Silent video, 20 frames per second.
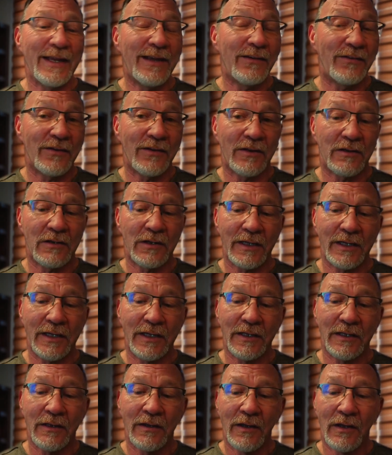easy to
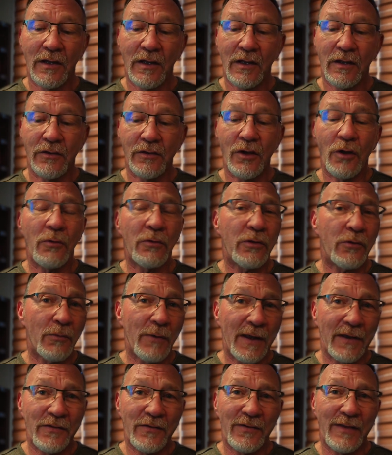clean. No
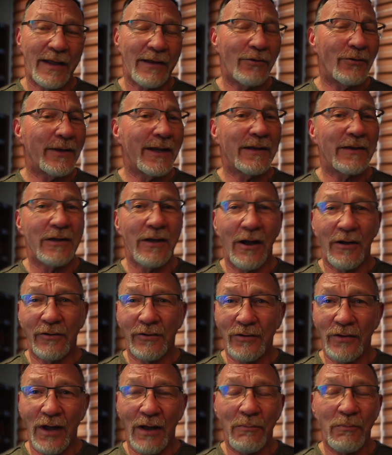threads that'll get
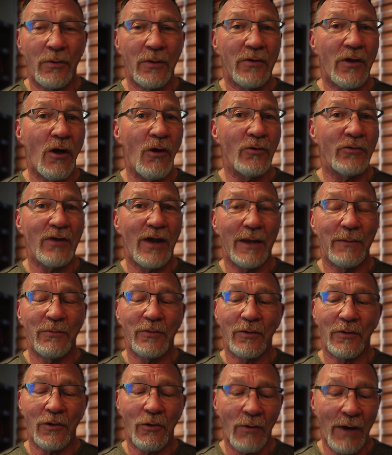gunked up with all
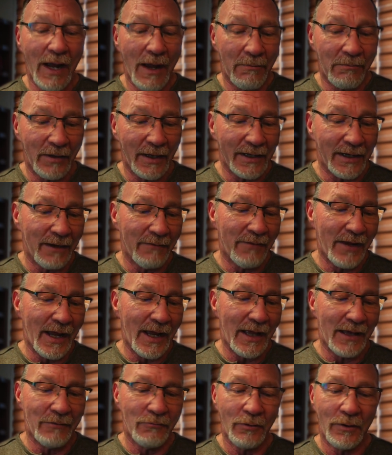types of crap like I've
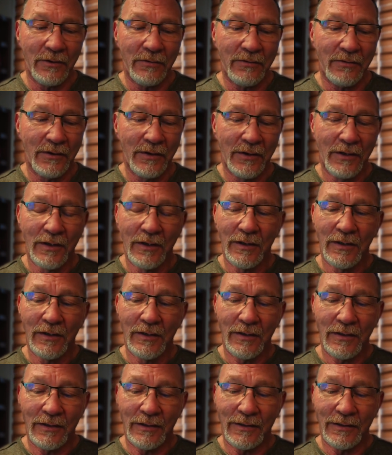had with,
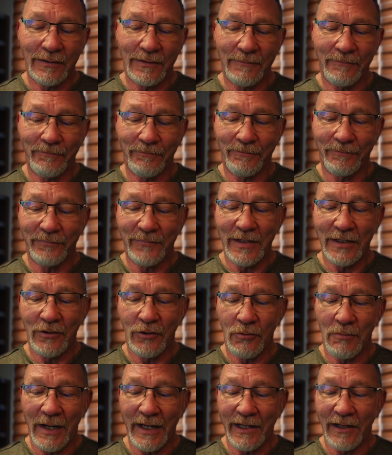you
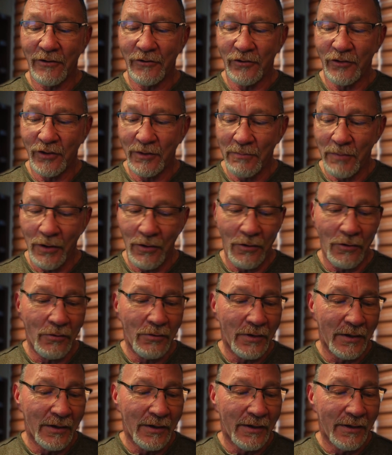know, my El
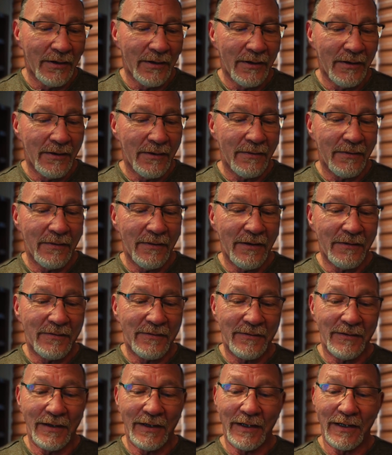Cheapo.
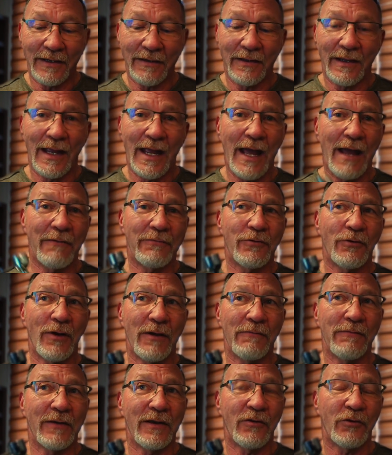This thing, after
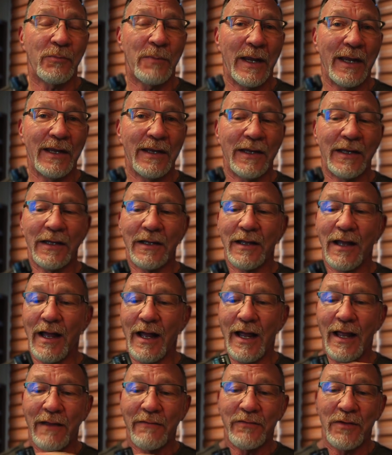I finish painting,
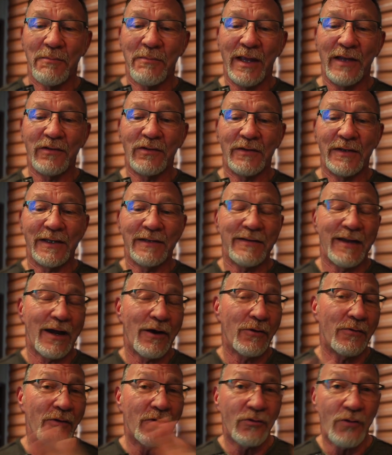I have to basically
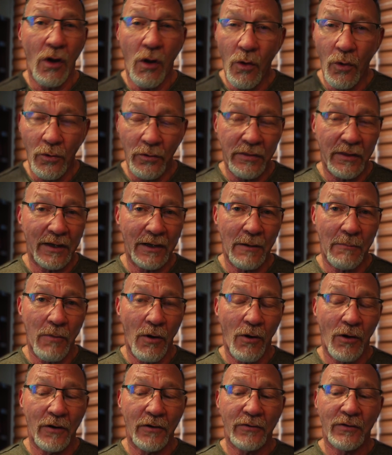tear this whole thing
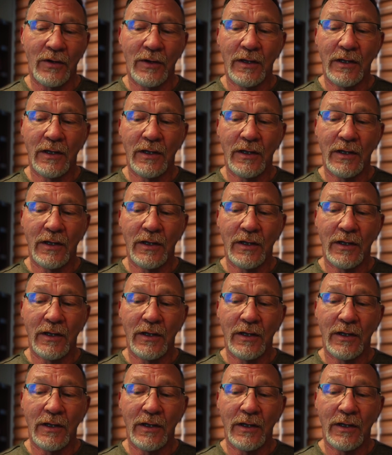apart